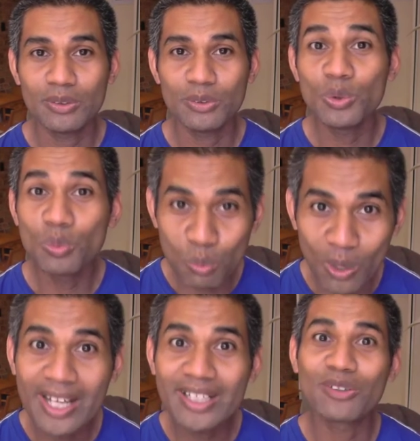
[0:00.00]
you
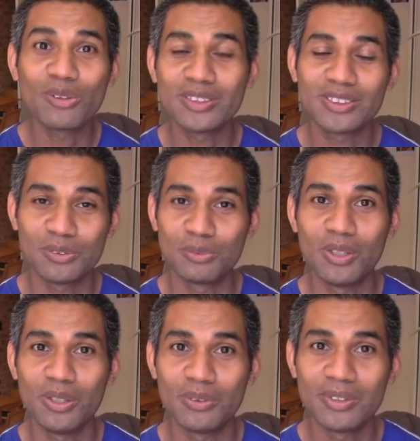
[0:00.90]
run across the
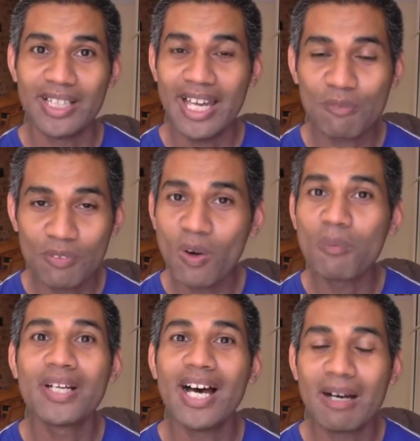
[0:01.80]
road and with
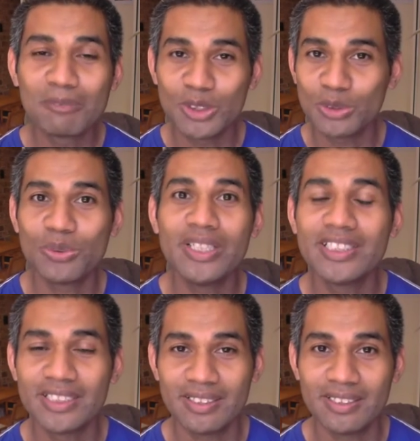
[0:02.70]
open arms you greet
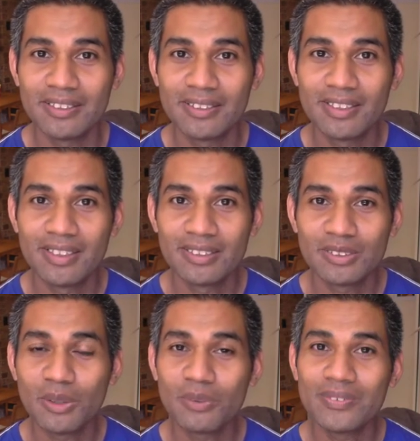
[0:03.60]
each other.
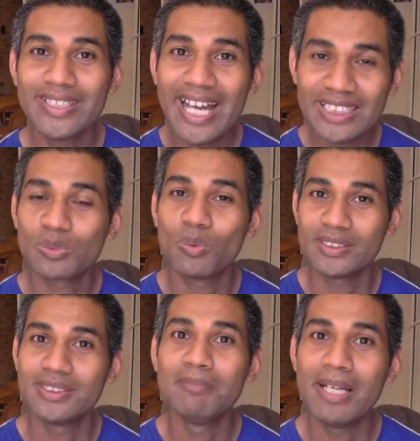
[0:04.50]
So that's what
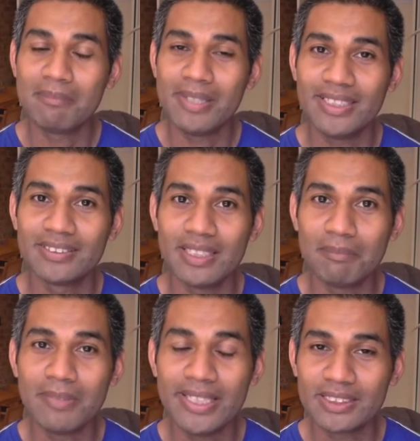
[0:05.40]
Samith means. It
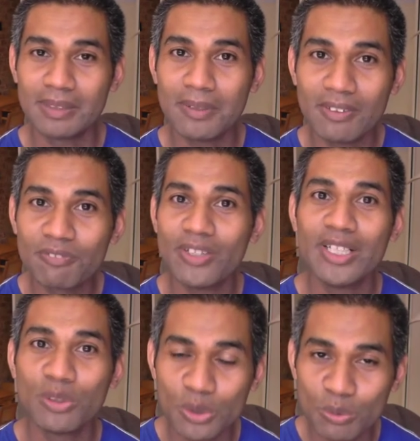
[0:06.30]
means to be a
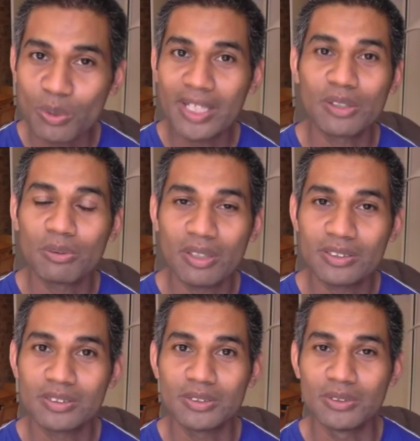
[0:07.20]
friend who you run
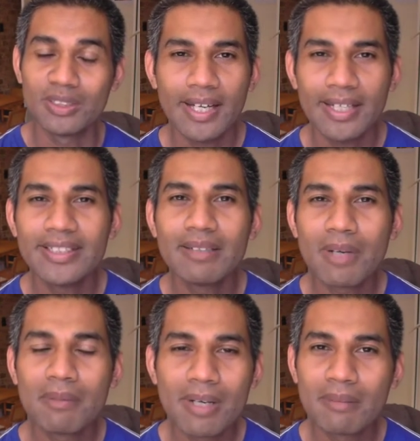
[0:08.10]
across to. And then
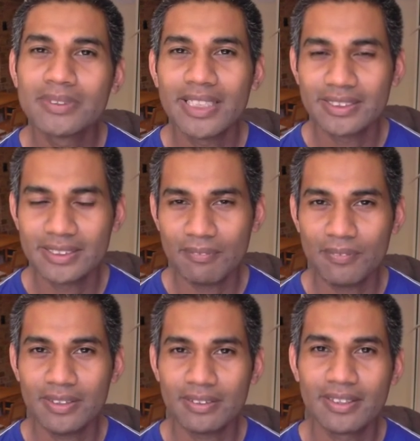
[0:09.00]
my mum said
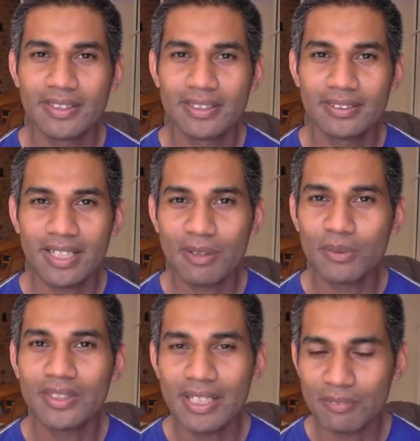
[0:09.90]
something that I
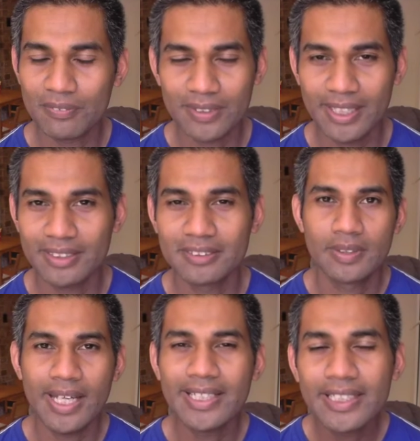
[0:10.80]
would never forget.
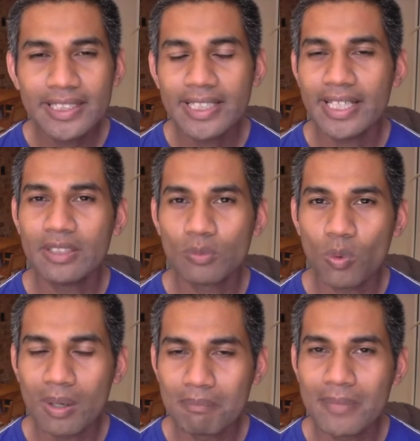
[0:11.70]
And in the end,
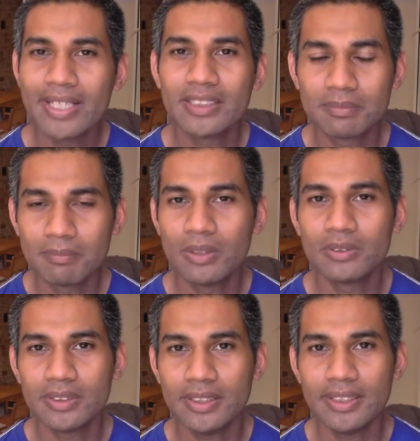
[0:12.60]
what matters
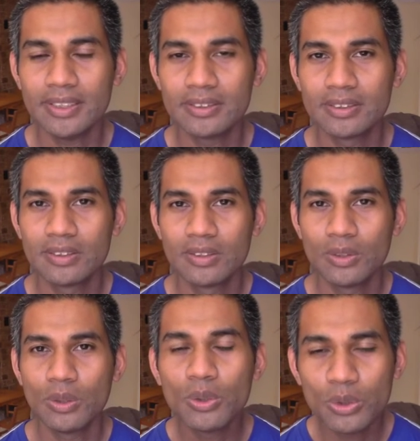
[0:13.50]
most is
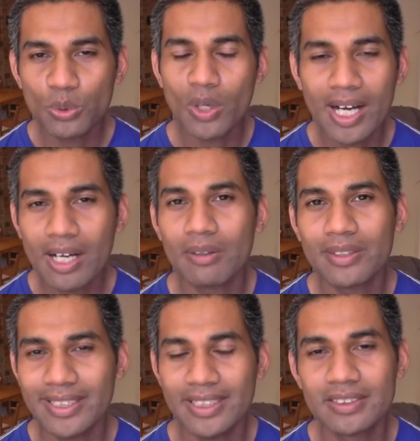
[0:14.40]
who you are on
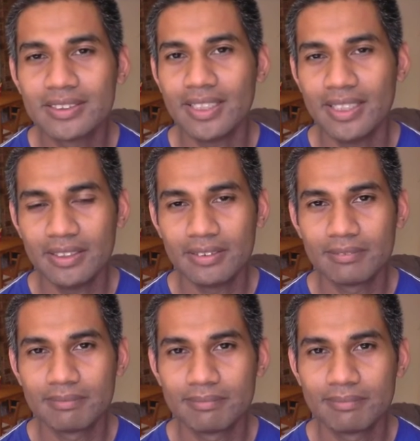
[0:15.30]
the inside,
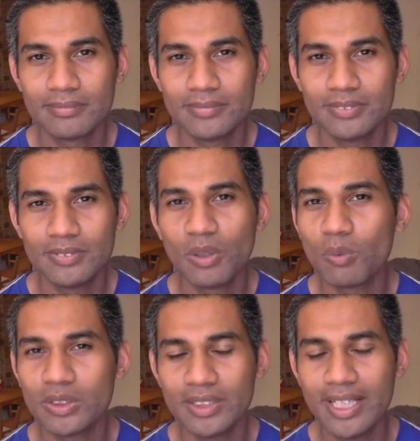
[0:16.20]
not
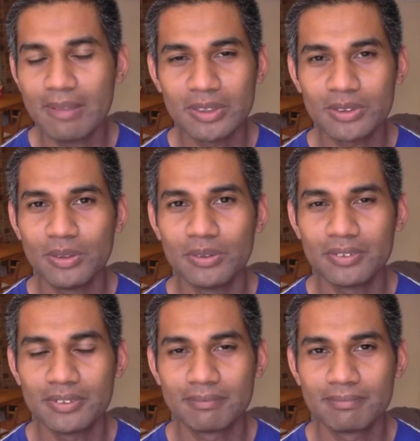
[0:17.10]
what your name is
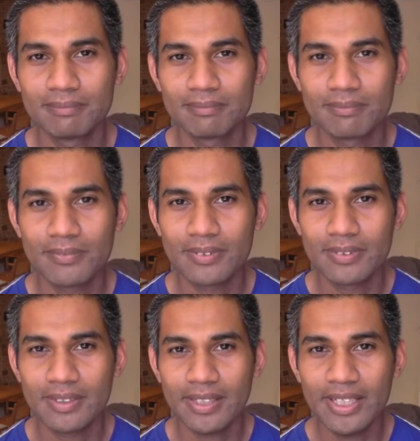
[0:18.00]
called.
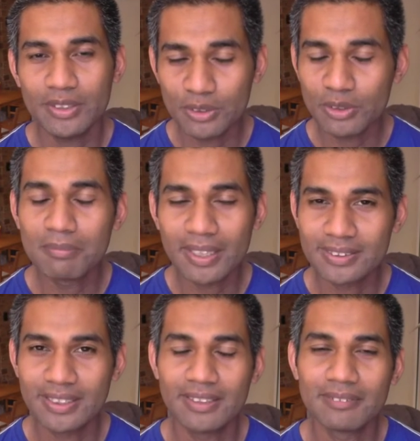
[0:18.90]
And you, my
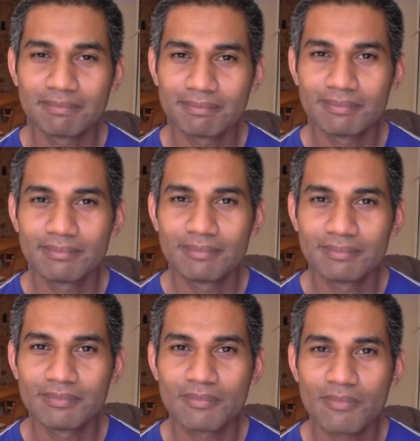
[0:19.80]
son,
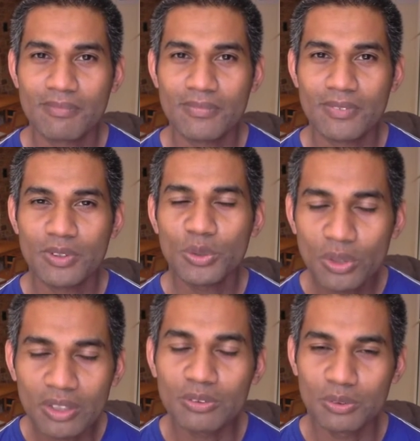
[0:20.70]
you
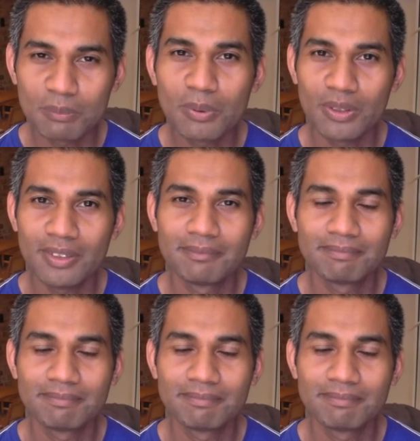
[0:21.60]
are a good boy.